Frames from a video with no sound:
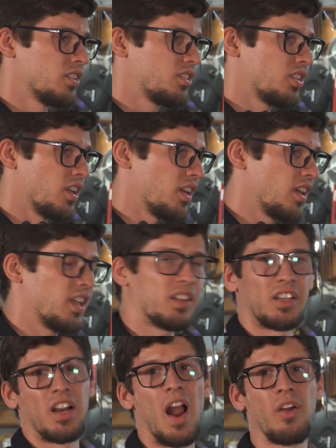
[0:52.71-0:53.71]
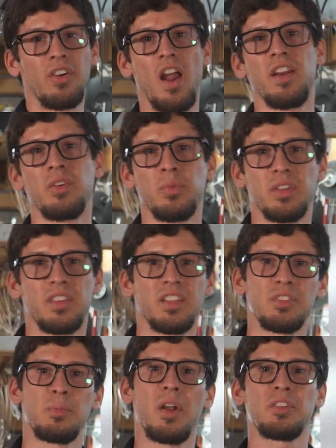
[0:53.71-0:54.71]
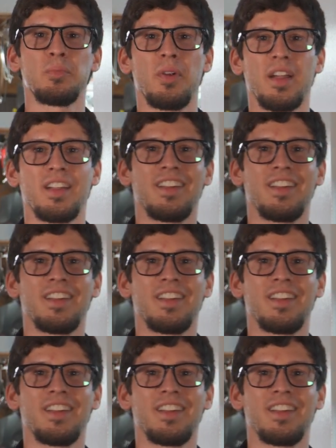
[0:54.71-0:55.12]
to hit the ground running with this press brake.